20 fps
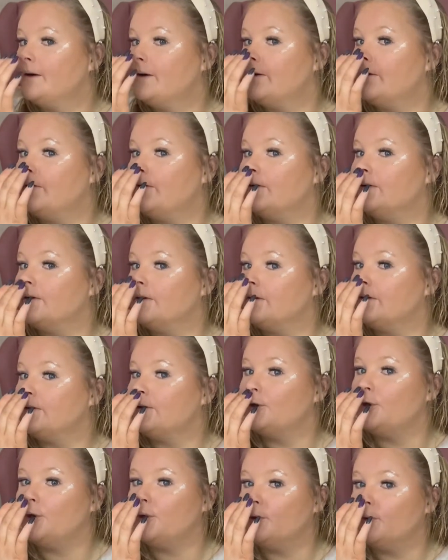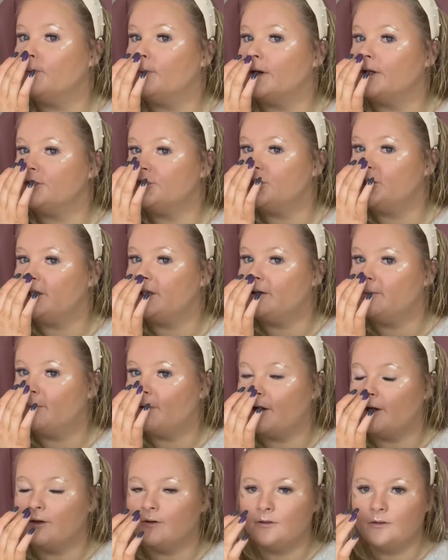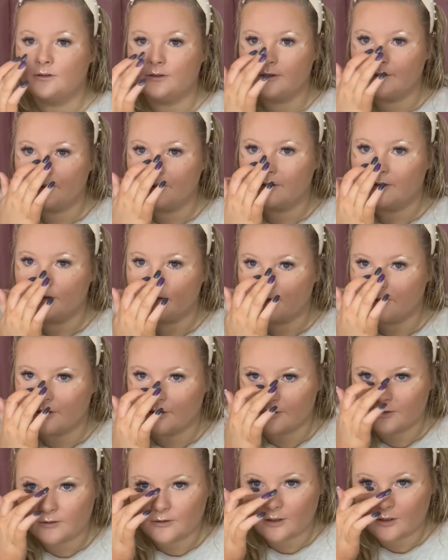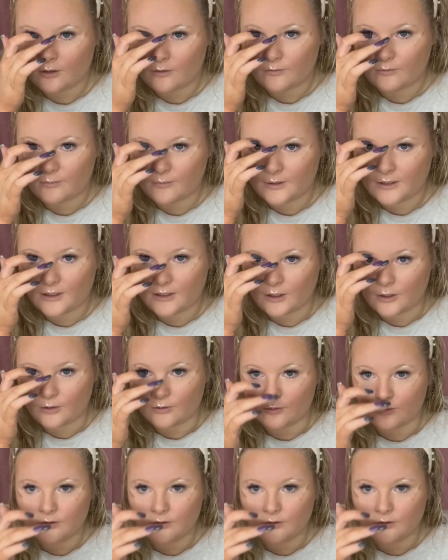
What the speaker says: onto my cheekbones. So I start off with my